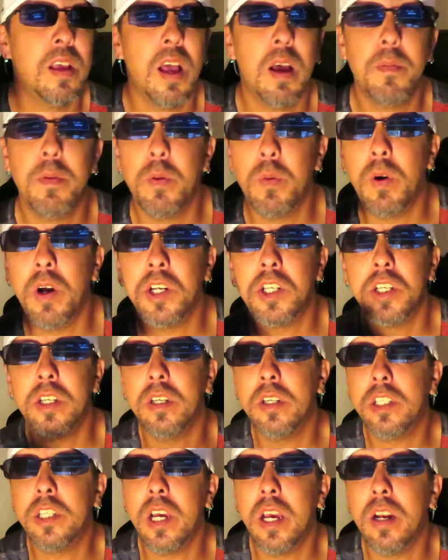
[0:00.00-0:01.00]
I've been watching
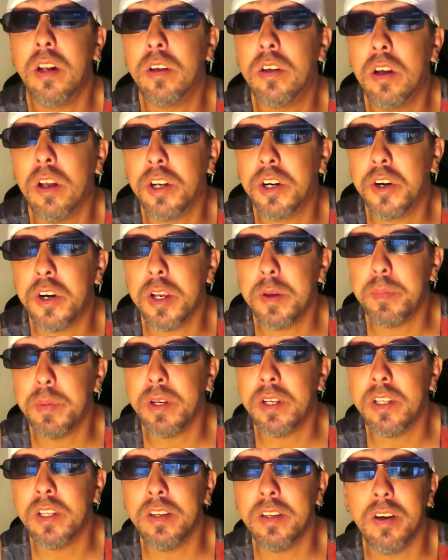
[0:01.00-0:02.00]
a channel called Creepy
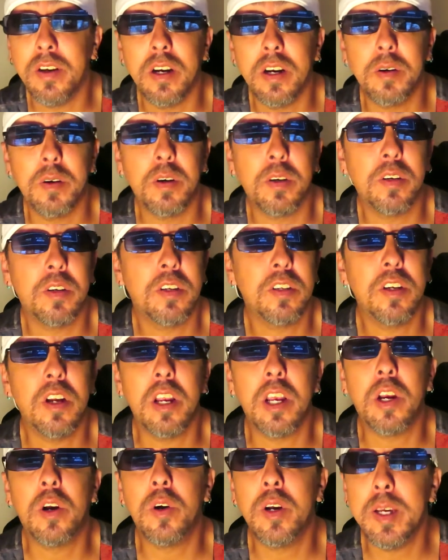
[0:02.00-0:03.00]
T, or uh, sorry,
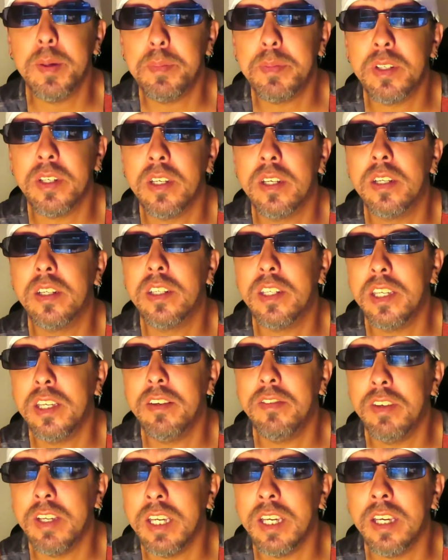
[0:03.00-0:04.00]
Crypt
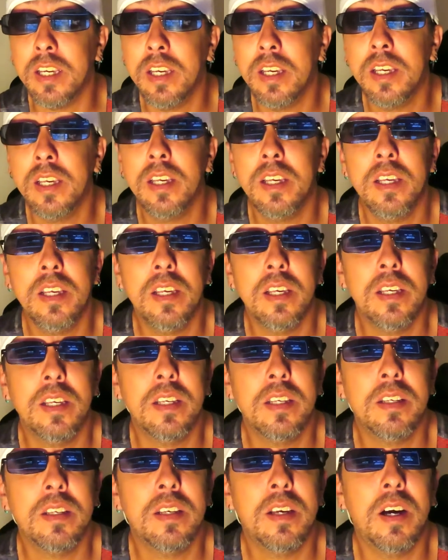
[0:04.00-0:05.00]
TV
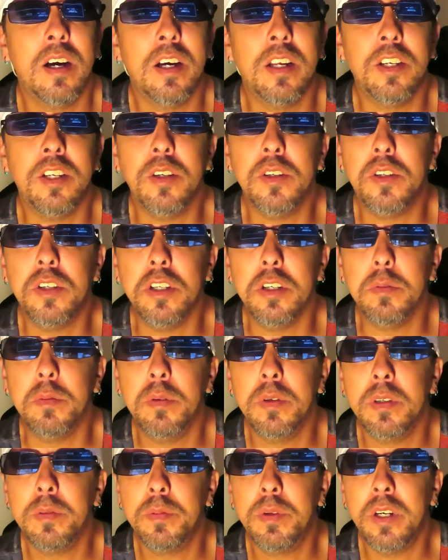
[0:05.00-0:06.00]
on YouTube.
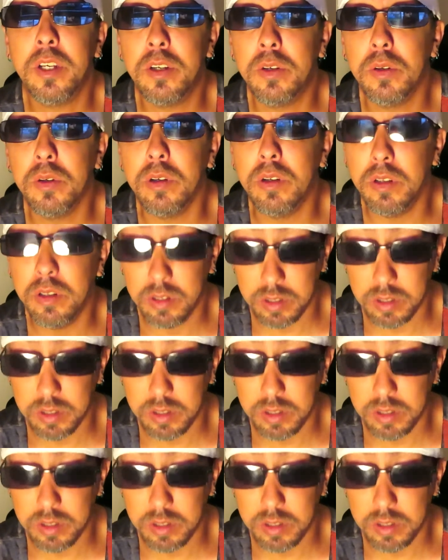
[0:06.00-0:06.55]
Pretty cool.